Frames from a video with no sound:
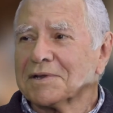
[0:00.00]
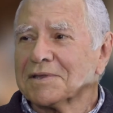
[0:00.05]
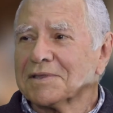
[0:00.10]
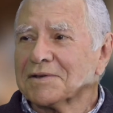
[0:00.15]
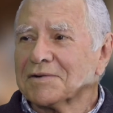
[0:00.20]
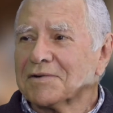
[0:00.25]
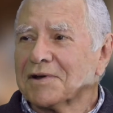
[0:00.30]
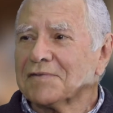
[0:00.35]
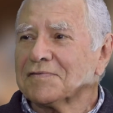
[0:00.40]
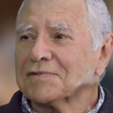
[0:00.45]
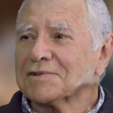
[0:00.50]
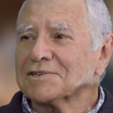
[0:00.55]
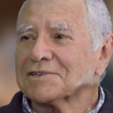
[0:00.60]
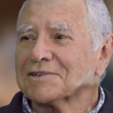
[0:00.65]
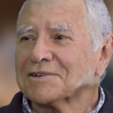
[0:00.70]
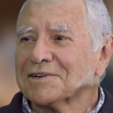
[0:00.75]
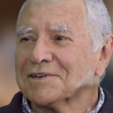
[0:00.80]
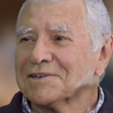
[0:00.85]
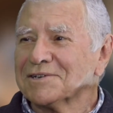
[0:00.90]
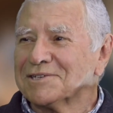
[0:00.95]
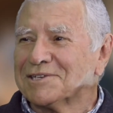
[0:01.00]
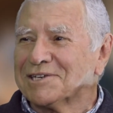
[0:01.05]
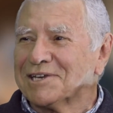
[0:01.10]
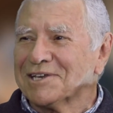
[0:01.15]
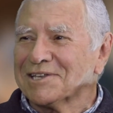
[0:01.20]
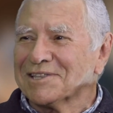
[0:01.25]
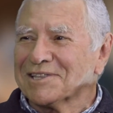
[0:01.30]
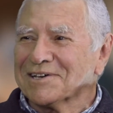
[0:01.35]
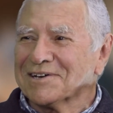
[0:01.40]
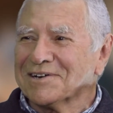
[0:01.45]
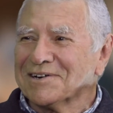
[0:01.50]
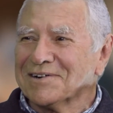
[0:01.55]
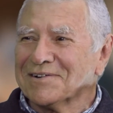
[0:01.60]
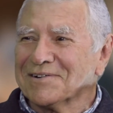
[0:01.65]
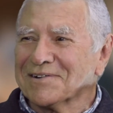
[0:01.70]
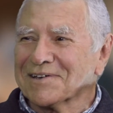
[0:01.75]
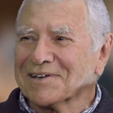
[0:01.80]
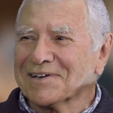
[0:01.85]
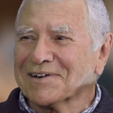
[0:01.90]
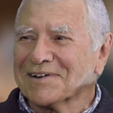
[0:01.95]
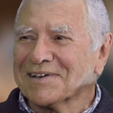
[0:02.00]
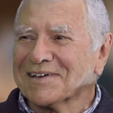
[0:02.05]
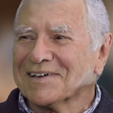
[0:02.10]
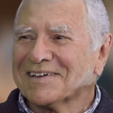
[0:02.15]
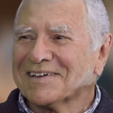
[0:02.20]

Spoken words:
of the roughest roads in the whole area.